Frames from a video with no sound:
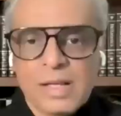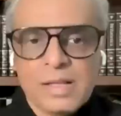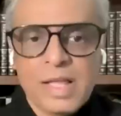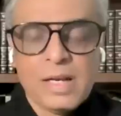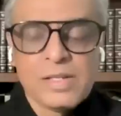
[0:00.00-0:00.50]

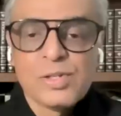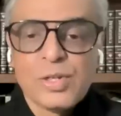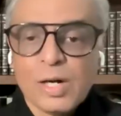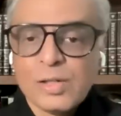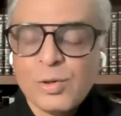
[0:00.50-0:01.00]
there is
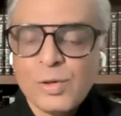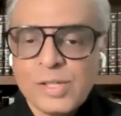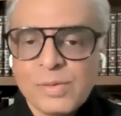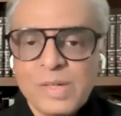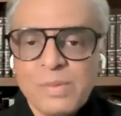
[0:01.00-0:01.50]
not going
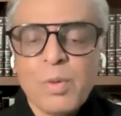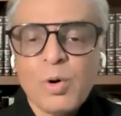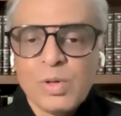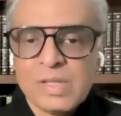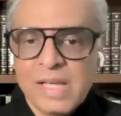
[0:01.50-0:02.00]
to be
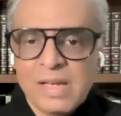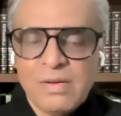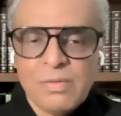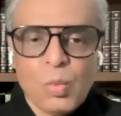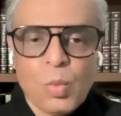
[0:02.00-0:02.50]
more
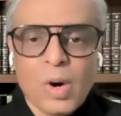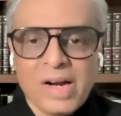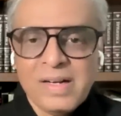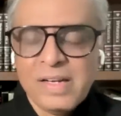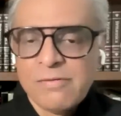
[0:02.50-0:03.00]
than
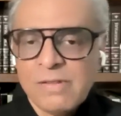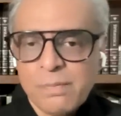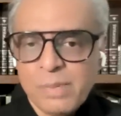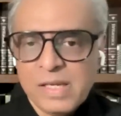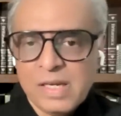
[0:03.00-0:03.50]
one
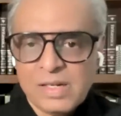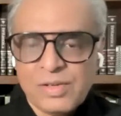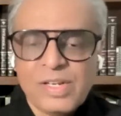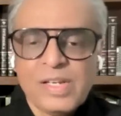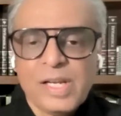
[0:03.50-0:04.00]
developing
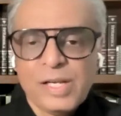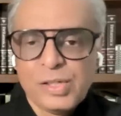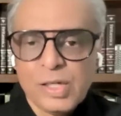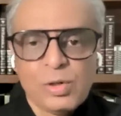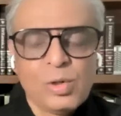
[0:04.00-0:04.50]
country in
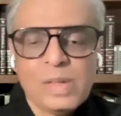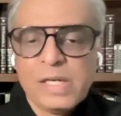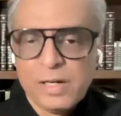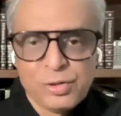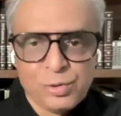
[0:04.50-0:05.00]
Asia who will
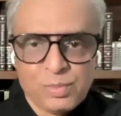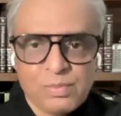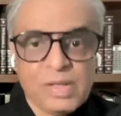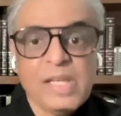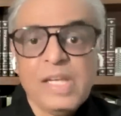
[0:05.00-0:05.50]
get through,
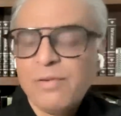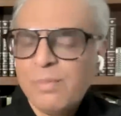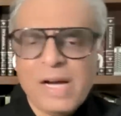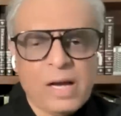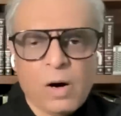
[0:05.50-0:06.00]
even
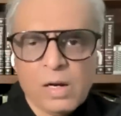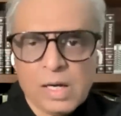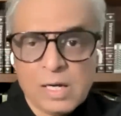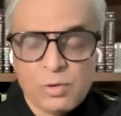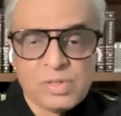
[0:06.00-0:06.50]
by all
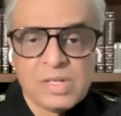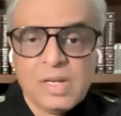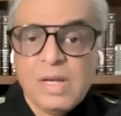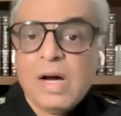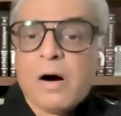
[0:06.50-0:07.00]
accounts,
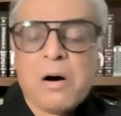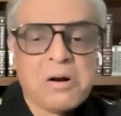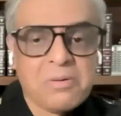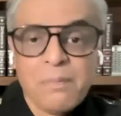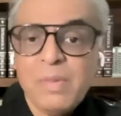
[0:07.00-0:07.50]

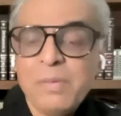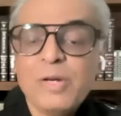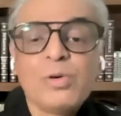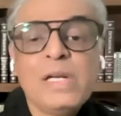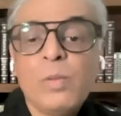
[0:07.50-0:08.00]
or
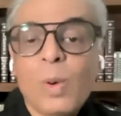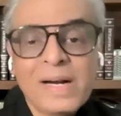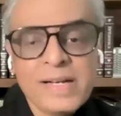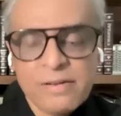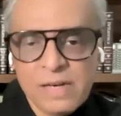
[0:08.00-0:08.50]
maybe only
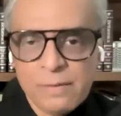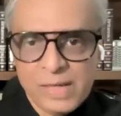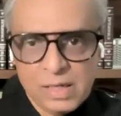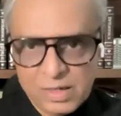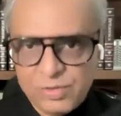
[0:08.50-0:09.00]
one
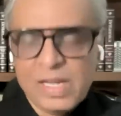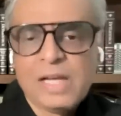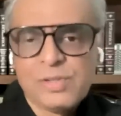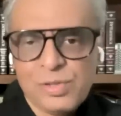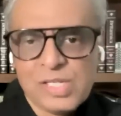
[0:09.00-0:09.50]
developing country,
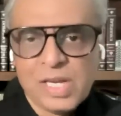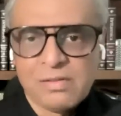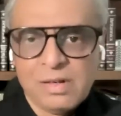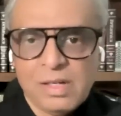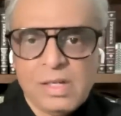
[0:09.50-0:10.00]
as you said.
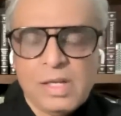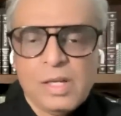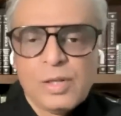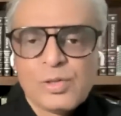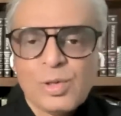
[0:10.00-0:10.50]

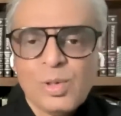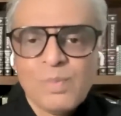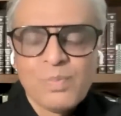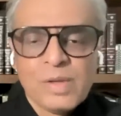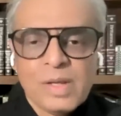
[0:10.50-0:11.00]

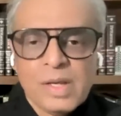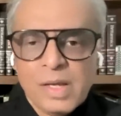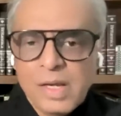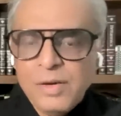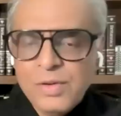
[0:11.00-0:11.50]
So
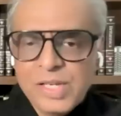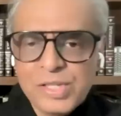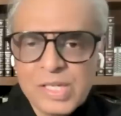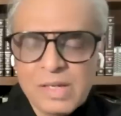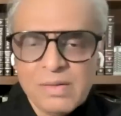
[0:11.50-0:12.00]

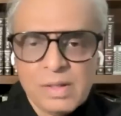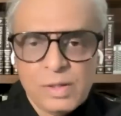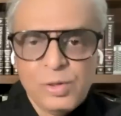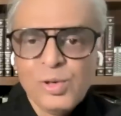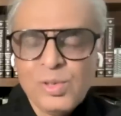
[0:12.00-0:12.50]
Indonesia
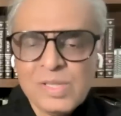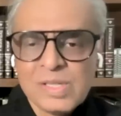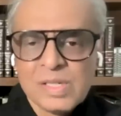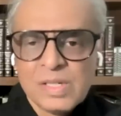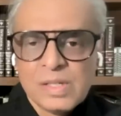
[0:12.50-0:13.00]

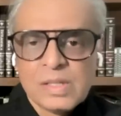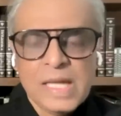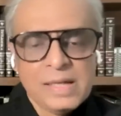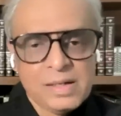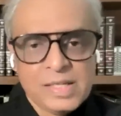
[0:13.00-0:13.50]
knows
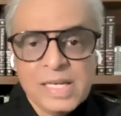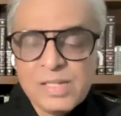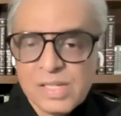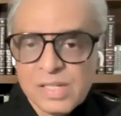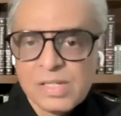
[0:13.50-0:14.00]
that,
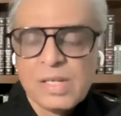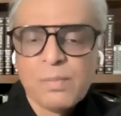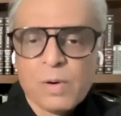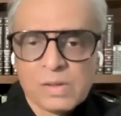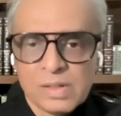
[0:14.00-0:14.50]
yes, it's an
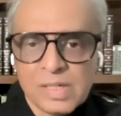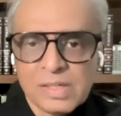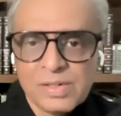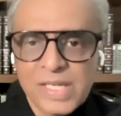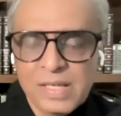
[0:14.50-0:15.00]
important
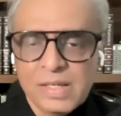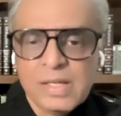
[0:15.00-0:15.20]
country.